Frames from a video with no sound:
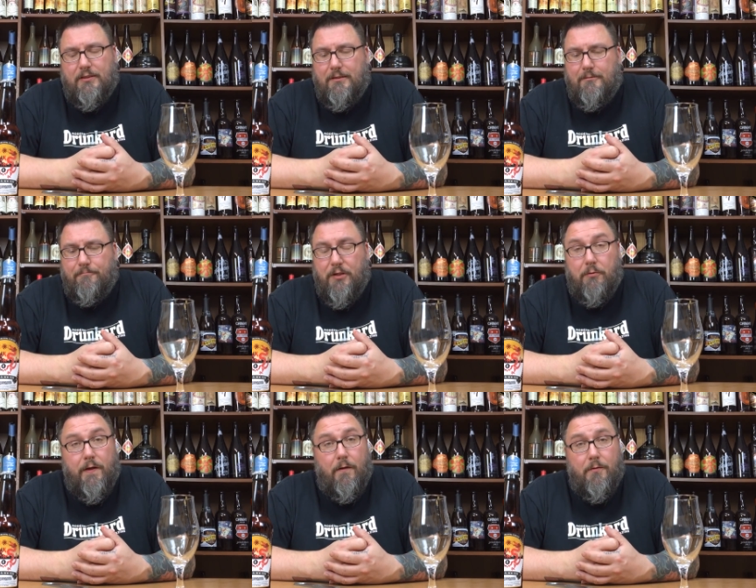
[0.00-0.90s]
and here
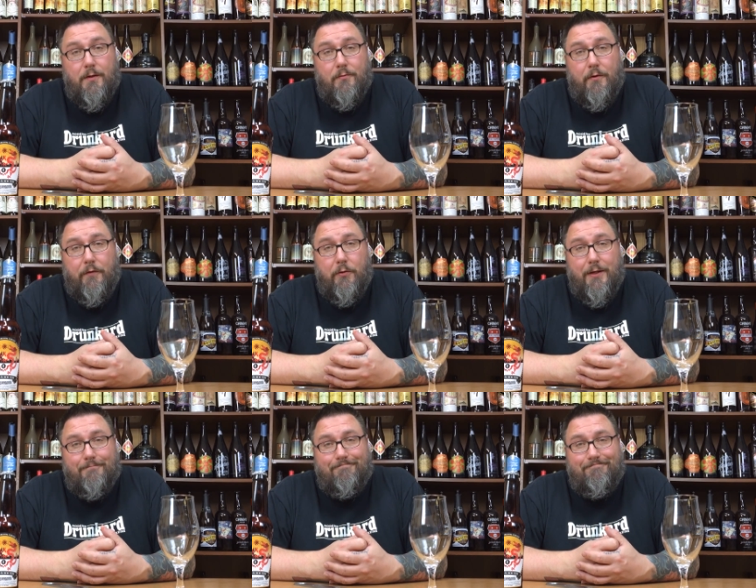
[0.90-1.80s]
we are. We're going to review it
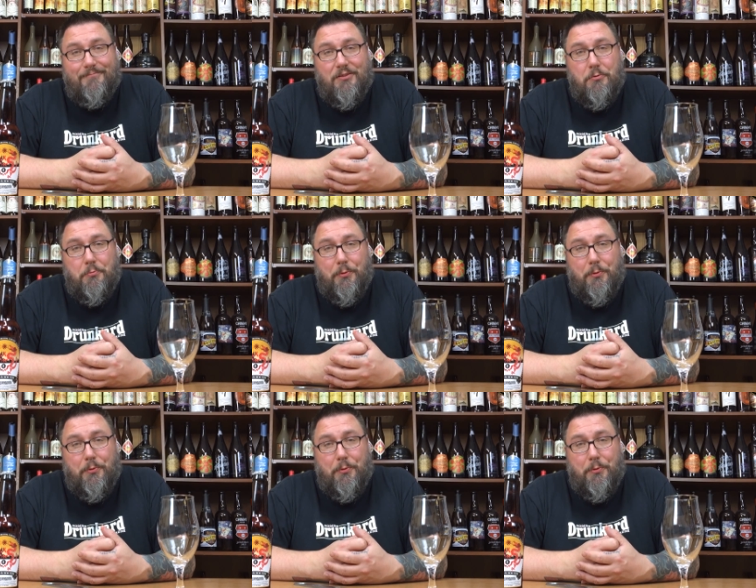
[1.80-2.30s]
and see